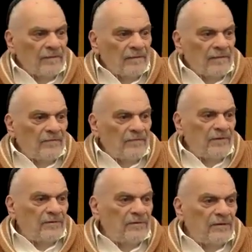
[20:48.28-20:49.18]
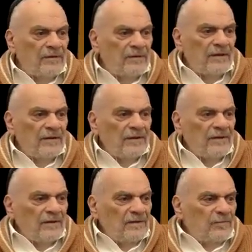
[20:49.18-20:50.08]
If you're
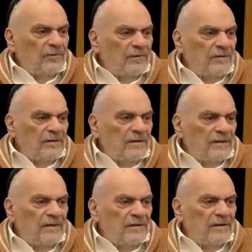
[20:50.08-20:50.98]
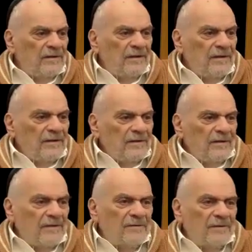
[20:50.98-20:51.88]
born,
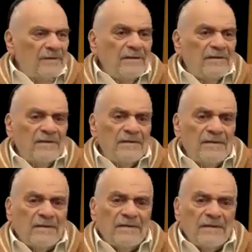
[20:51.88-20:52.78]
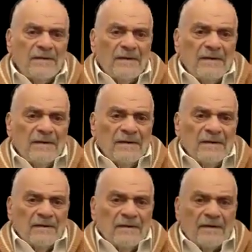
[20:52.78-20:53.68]
in the
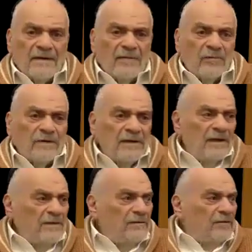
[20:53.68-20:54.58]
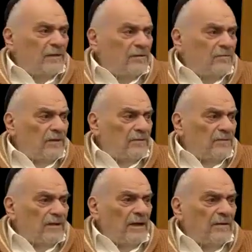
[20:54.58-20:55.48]
time when Hadrian was
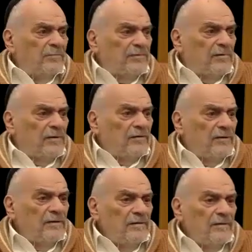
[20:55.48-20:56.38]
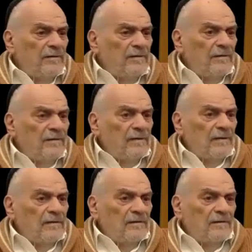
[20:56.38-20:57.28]
the emperor,
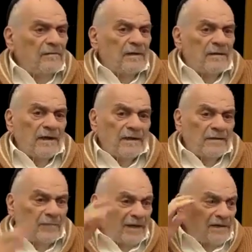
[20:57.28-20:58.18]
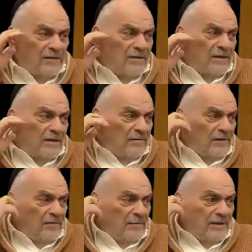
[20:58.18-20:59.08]
you cannot imagine that the
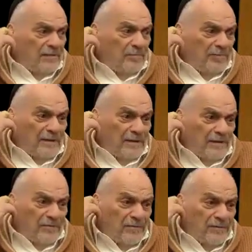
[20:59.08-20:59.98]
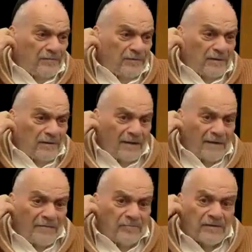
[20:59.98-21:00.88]
Roman Empire would
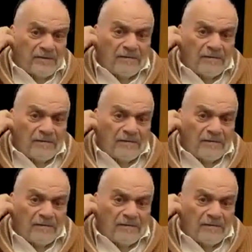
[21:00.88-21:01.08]
collapse.